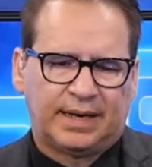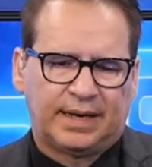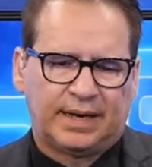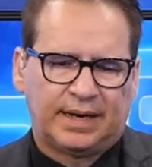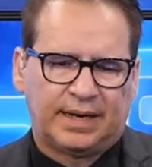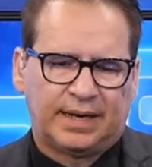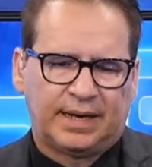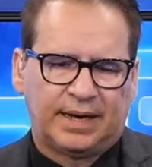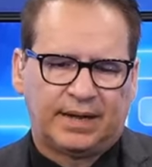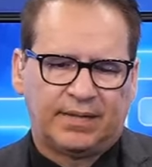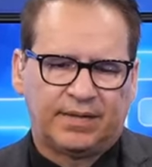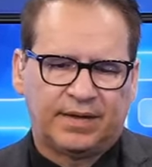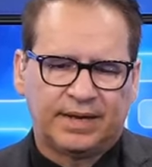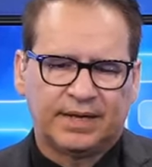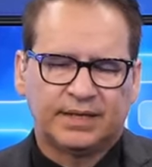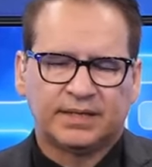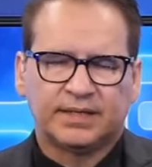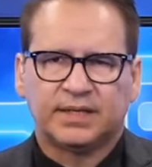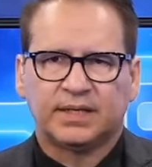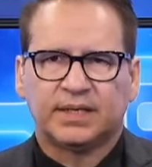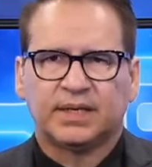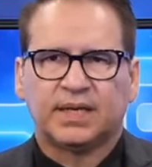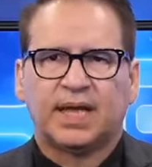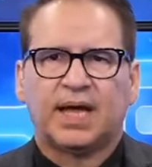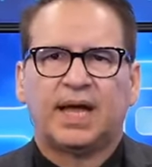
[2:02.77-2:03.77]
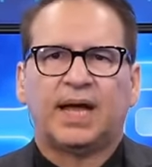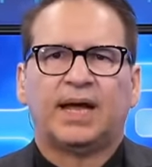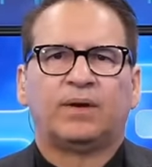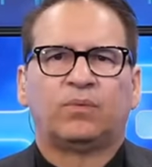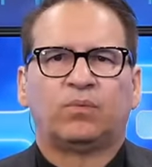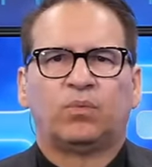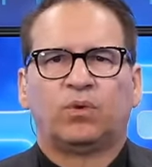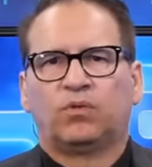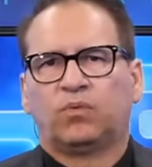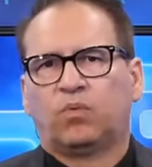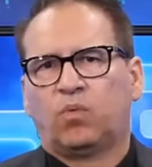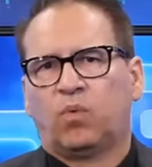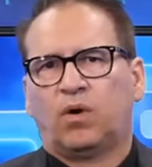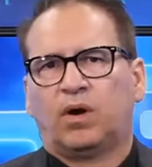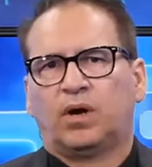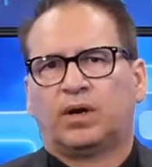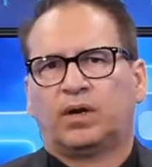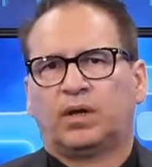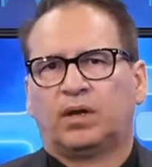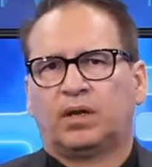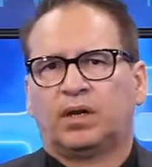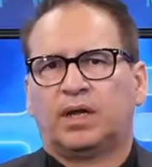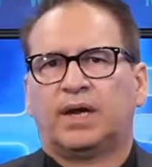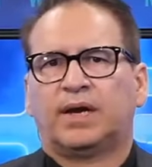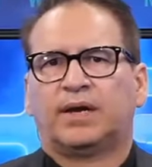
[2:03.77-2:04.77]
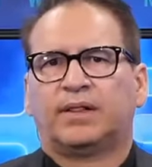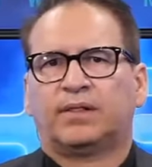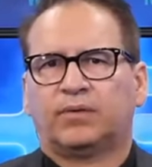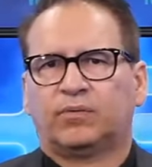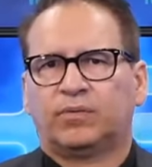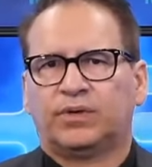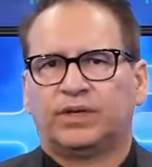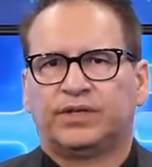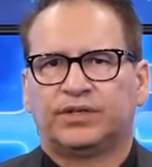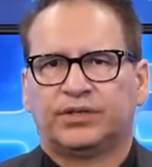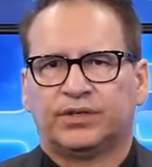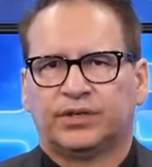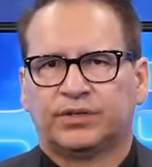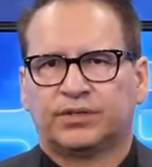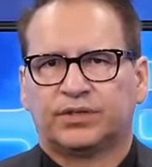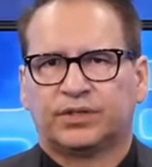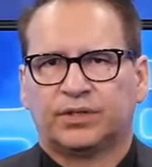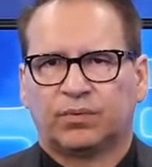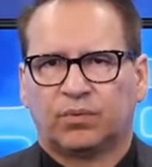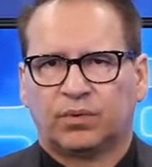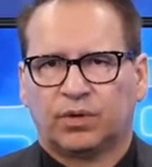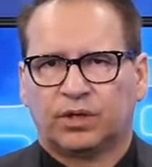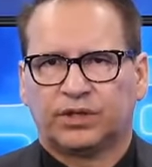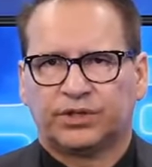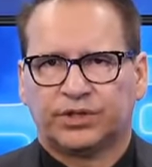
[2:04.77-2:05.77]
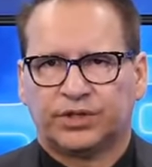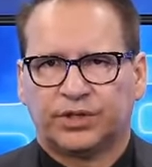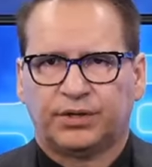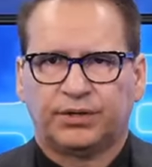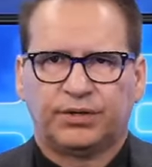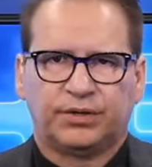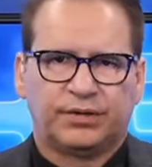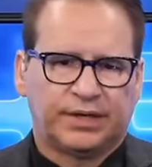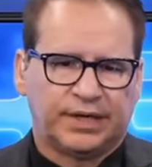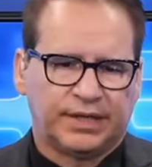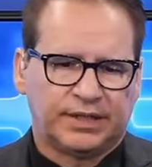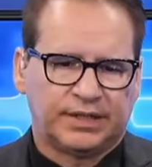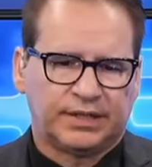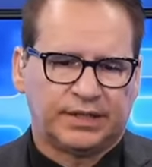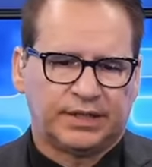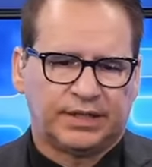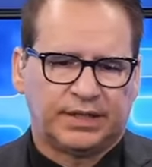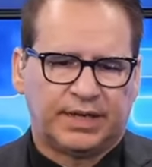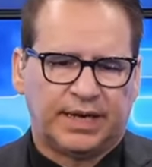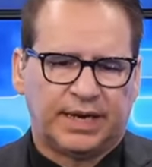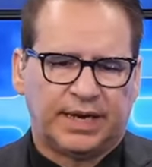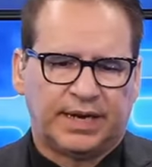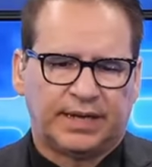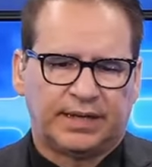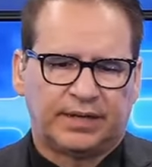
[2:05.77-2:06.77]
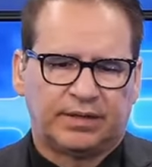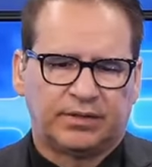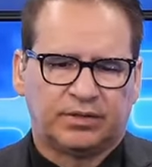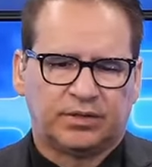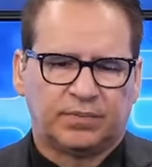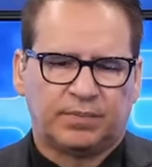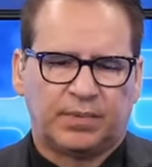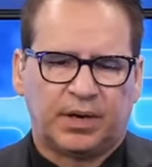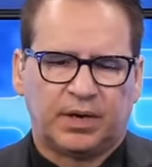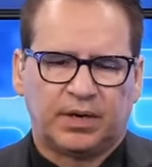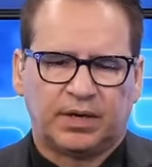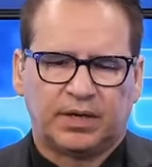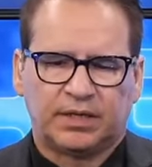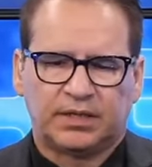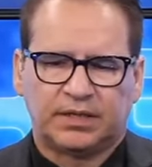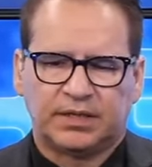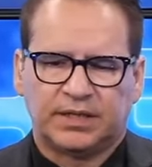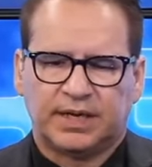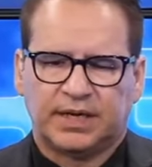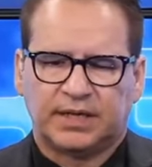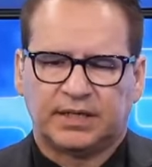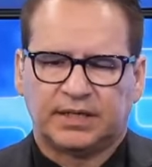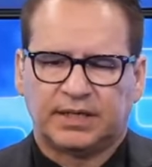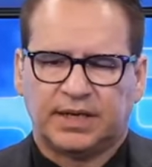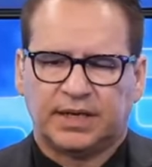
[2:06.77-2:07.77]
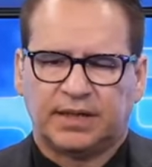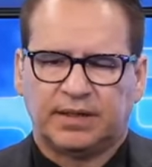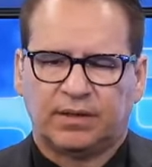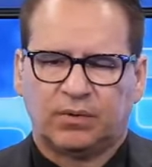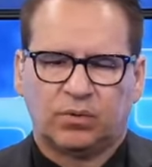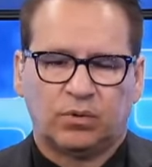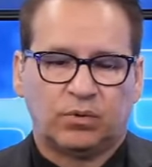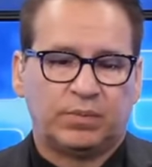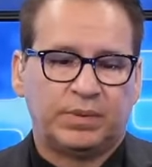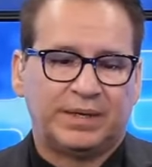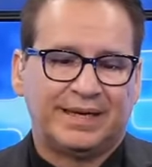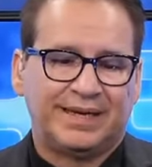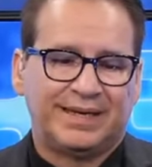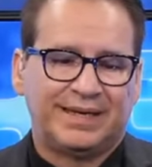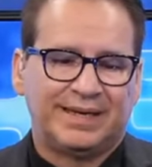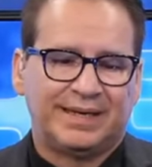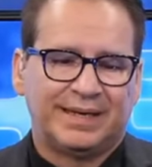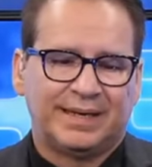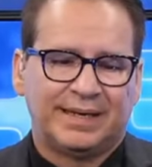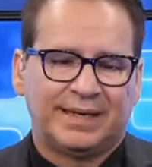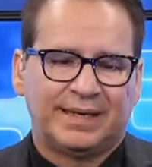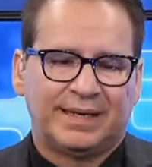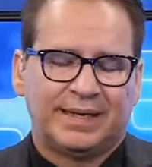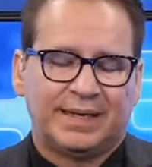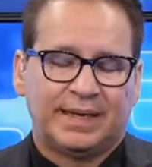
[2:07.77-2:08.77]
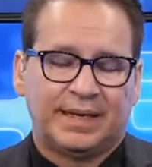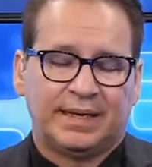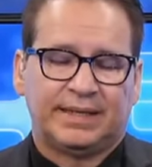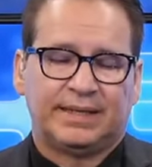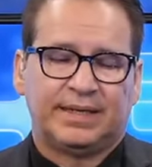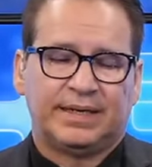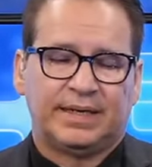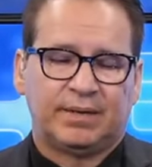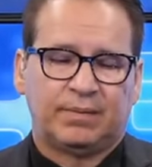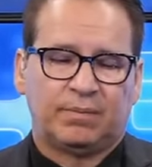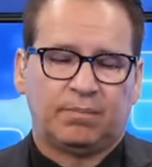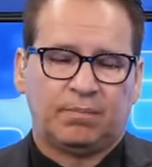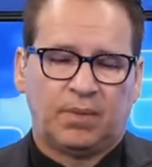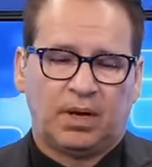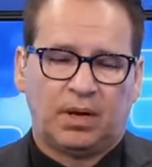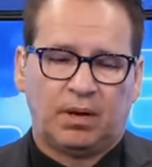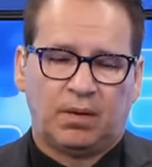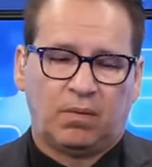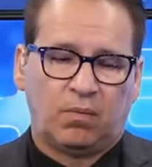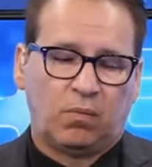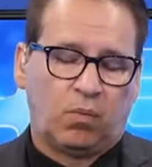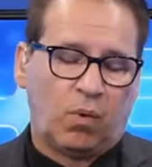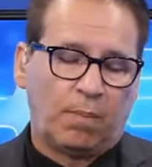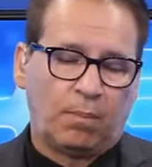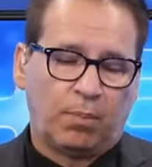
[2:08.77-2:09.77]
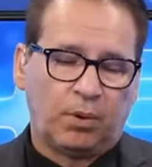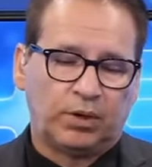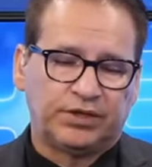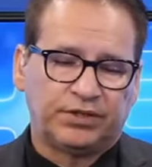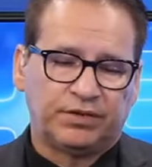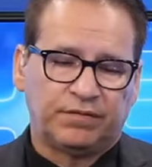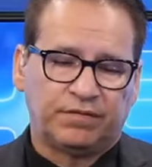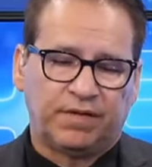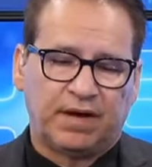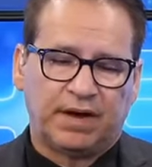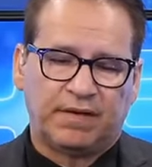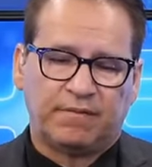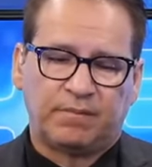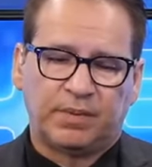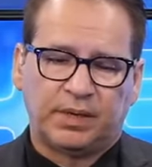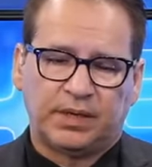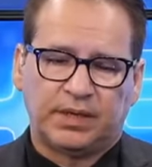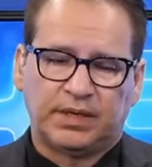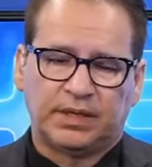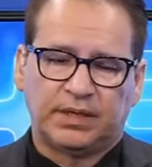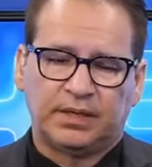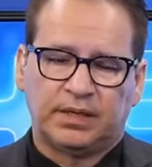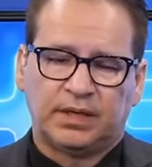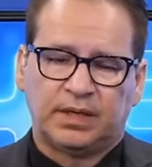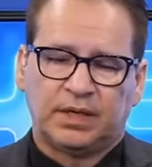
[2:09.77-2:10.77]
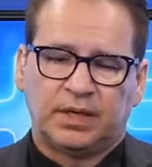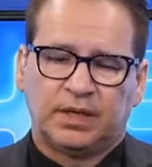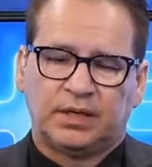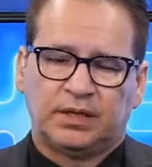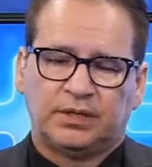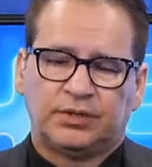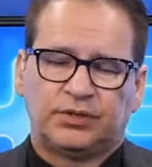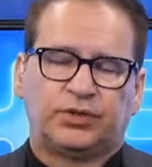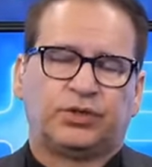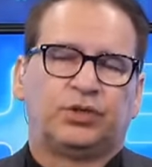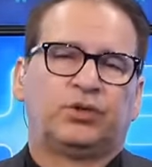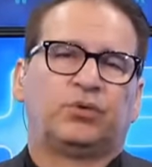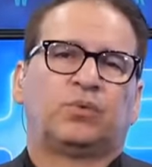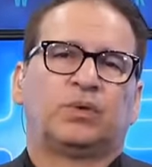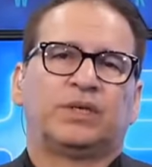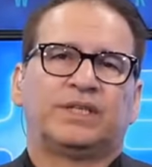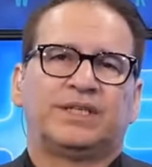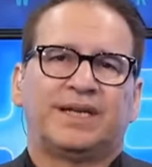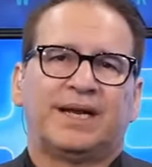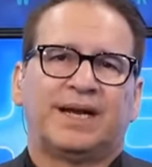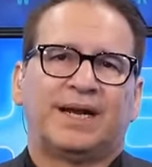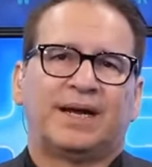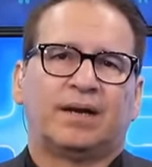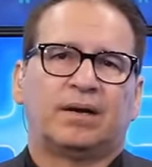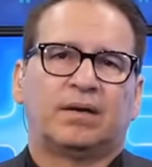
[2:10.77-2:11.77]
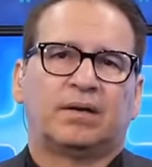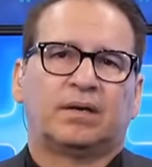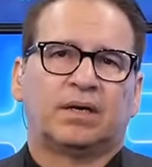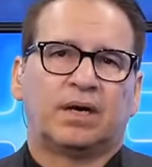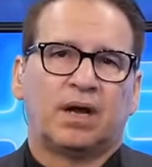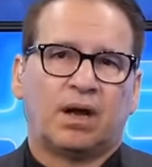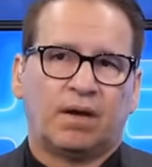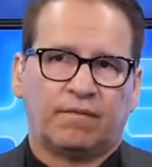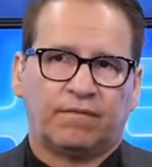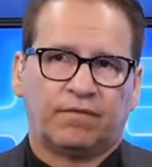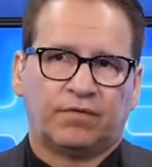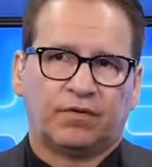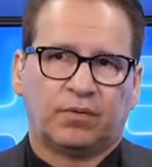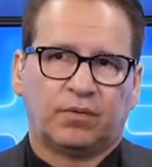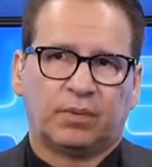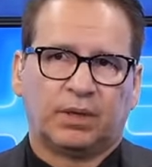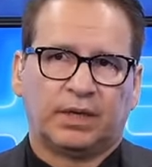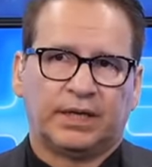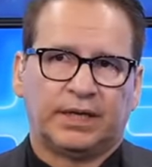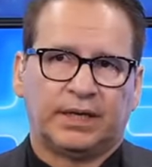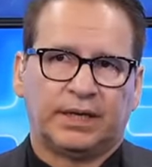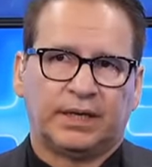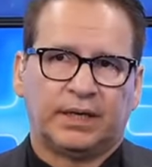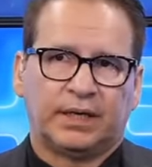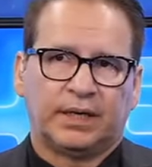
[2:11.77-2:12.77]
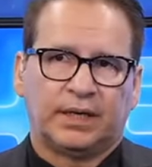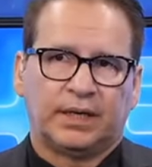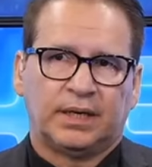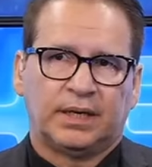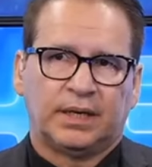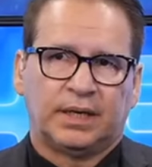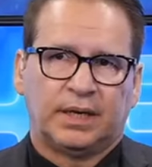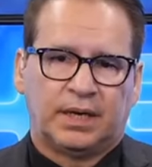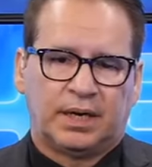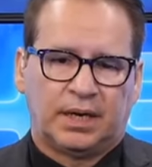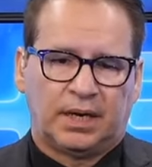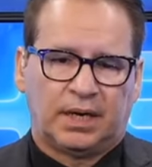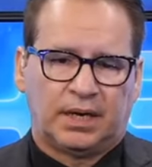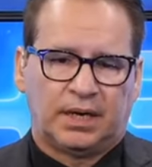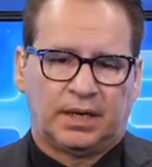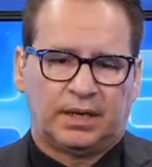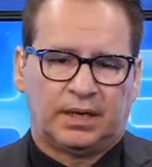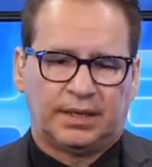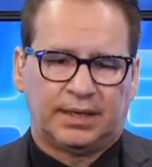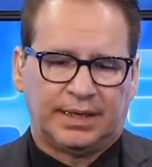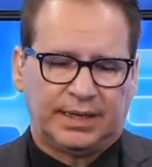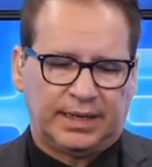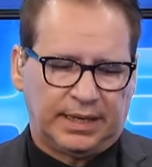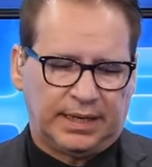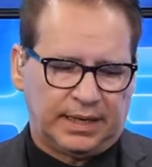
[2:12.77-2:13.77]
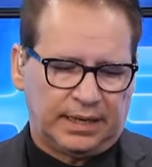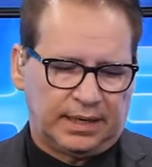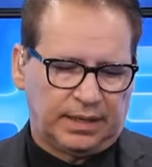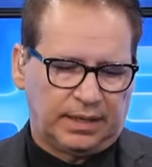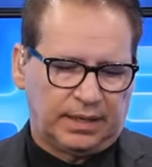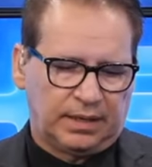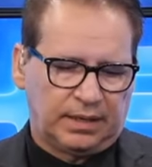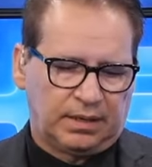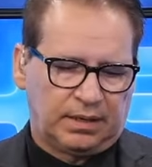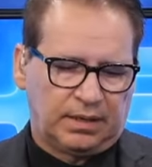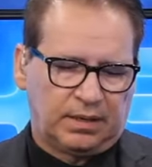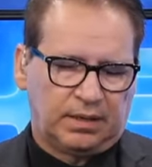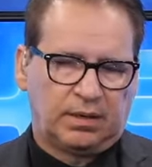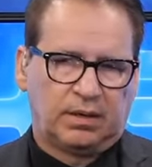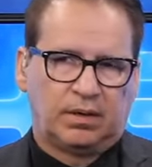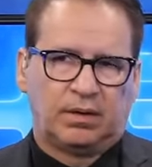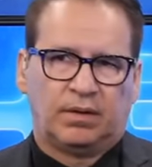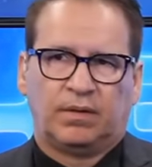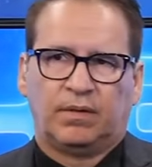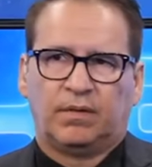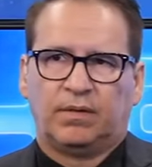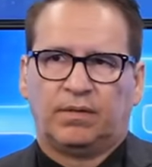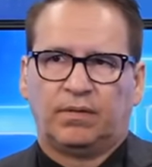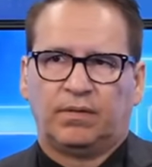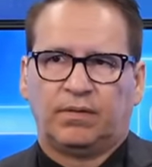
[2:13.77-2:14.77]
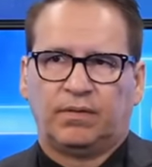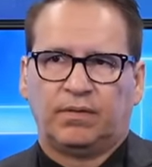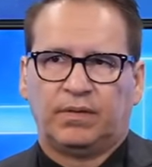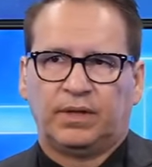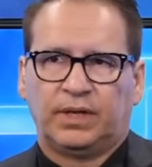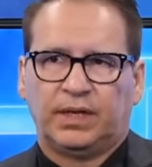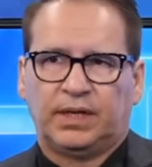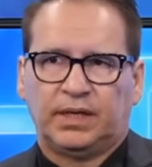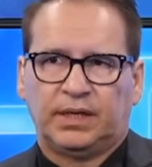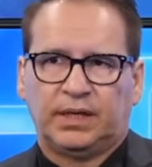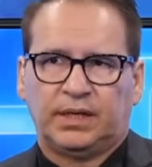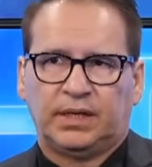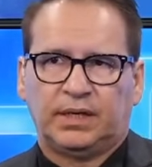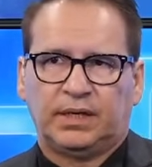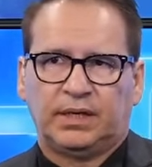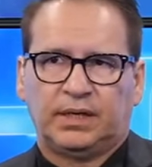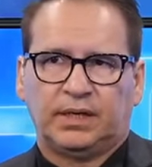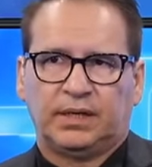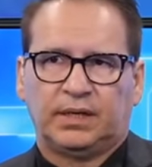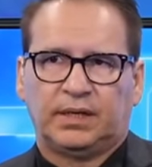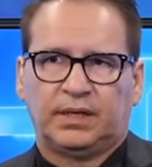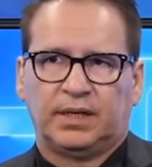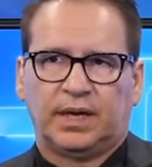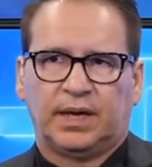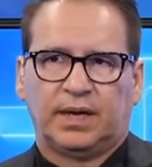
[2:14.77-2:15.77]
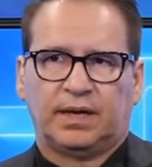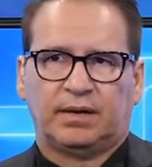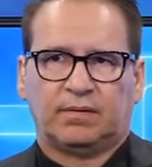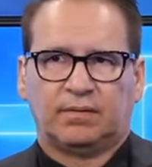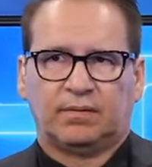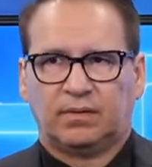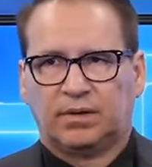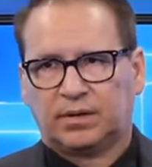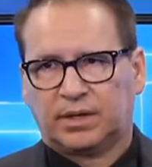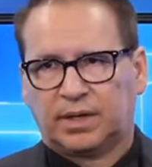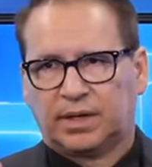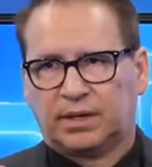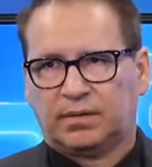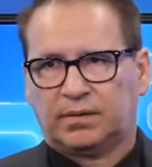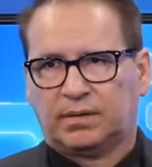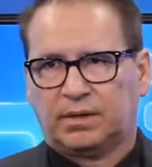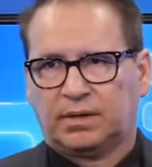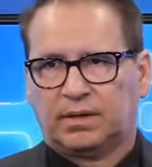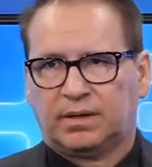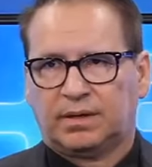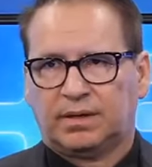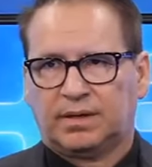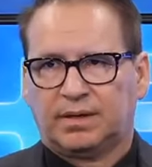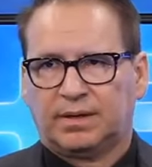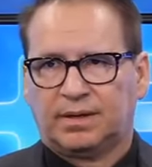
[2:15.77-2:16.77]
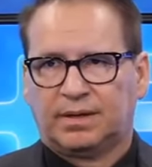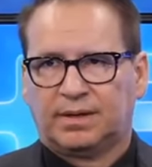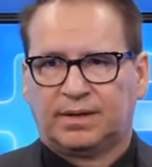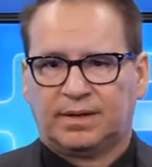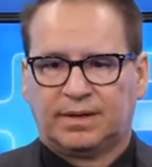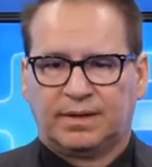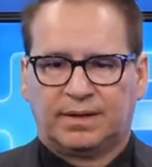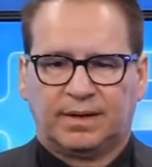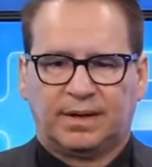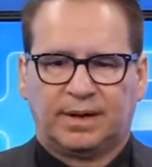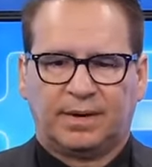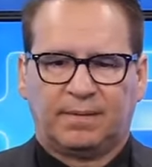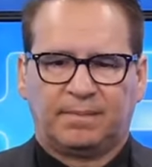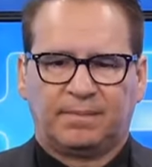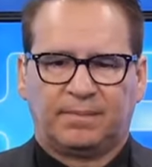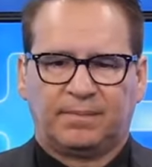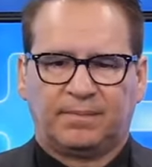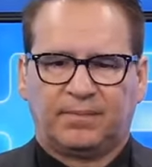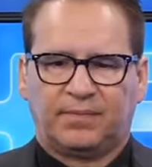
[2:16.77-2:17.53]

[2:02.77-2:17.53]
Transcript: I think it's in line with what a lot of the research that we're going to show you guys today. Here's Americans now say they will be need a $1.25 million to retire comfortably in the, yeah, okay, yeah.